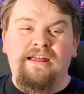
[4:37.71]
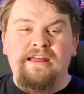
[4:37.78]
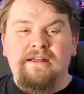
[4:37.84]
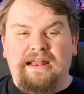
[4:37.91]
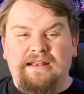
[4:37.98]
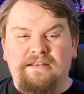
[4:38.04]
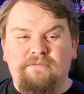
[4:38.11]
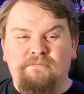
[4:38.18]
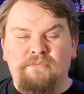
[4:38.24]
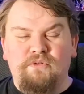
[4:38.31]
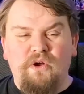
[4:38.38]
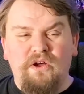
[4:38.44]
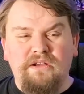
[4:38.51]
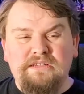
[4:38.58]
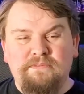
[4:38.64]
and
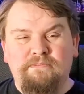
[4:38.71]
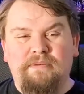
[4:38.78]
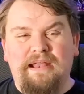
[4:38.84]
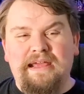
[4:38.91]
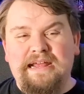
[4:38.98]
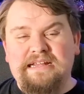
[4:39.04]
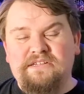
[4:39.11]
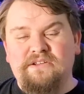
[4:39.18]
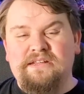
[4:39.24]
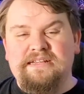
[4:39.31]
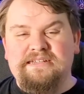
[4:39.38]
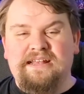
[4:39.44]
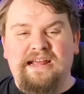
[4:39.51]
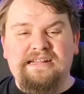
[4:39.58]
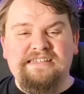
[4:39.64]
Marok's blades on
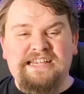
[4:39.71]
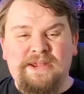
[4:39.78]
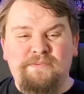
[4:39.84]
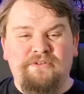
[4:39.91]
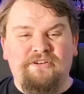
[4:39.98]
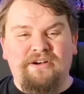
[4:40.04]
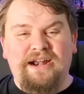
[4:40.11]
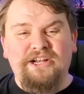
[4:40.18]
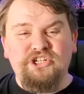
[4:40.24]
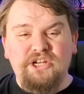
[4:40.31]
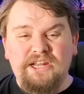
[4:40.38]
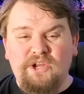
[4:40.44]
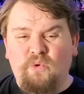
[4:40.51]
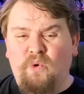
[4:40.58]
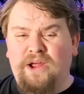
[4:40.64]
his lightsaber are
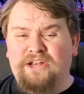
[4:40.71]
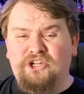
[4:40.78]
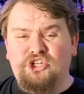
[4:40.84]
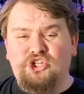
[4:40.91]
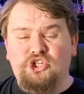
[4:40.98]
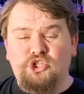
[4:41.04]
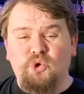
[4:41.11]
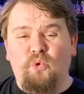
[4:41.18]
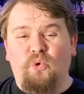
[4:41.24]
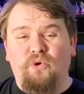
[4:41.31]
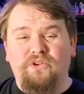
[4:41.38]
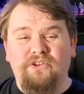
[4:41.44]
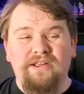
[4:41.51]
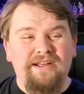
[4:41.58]
actually quite short.